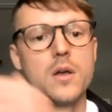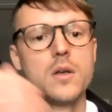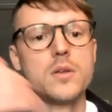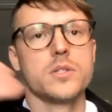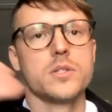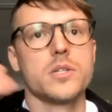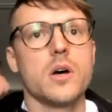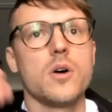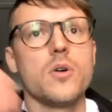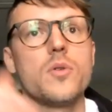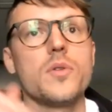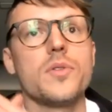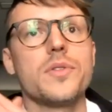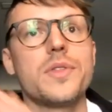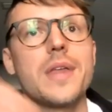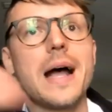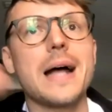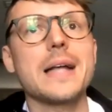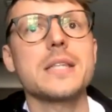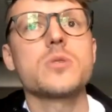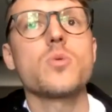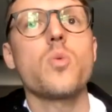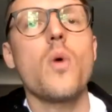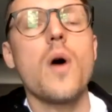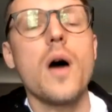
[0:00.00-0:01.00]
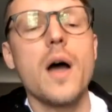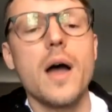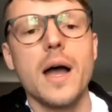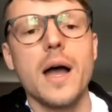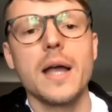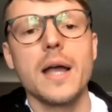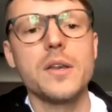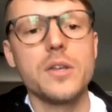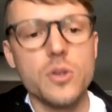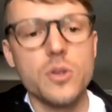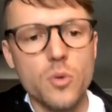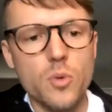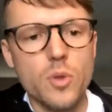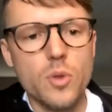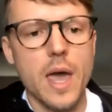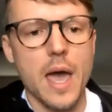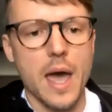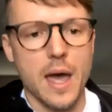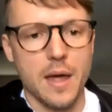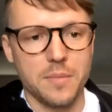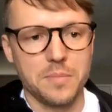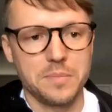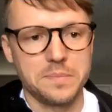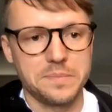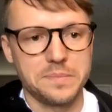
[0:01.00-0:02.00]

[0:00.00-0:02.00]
So that's why I do that.